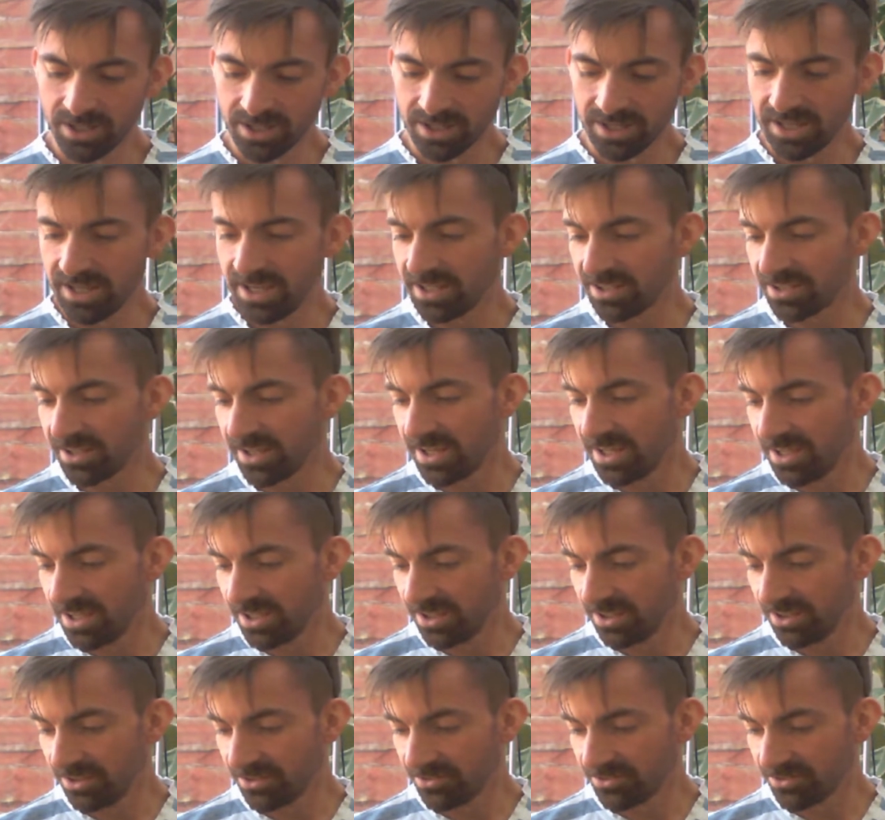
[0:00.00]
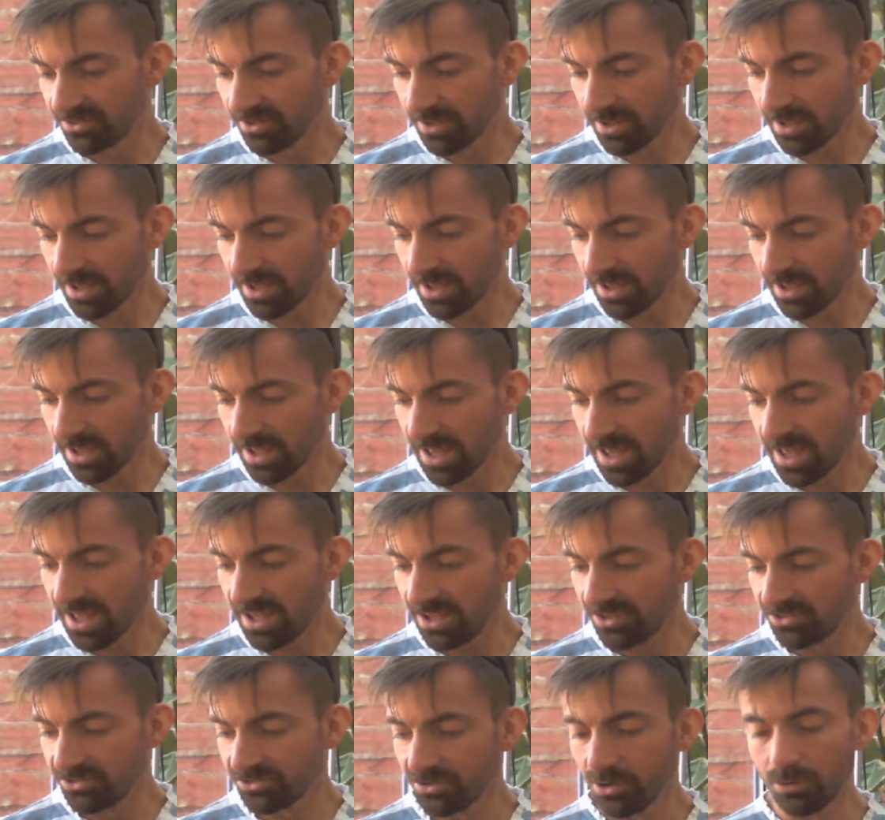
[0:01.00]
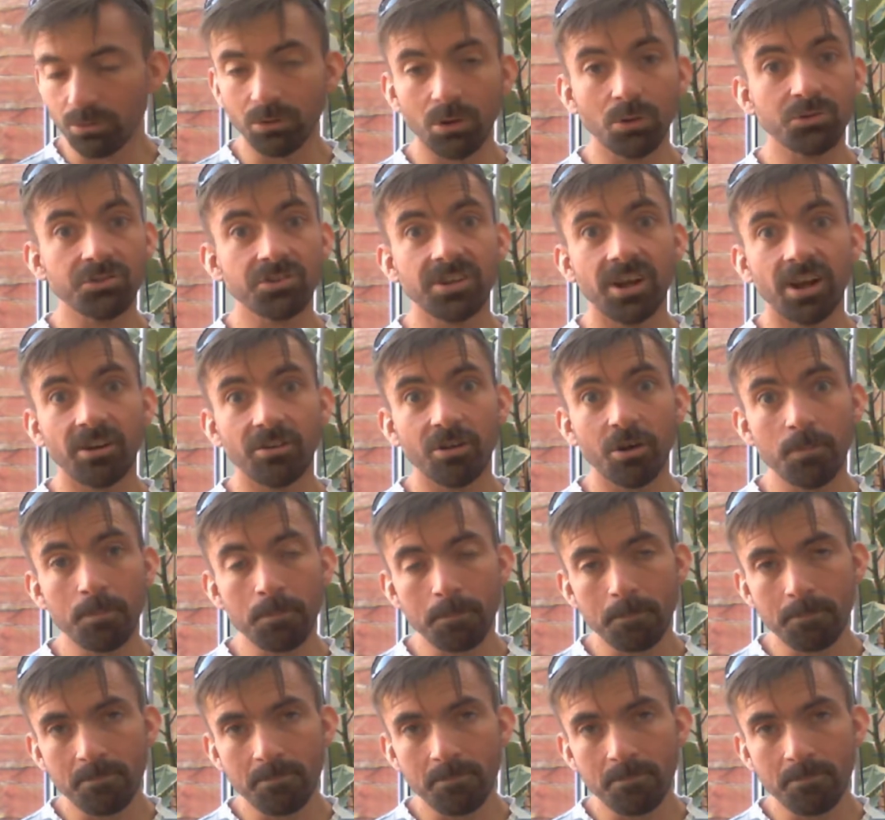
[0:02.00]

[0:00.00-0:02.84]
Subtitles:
It is a solo scenario.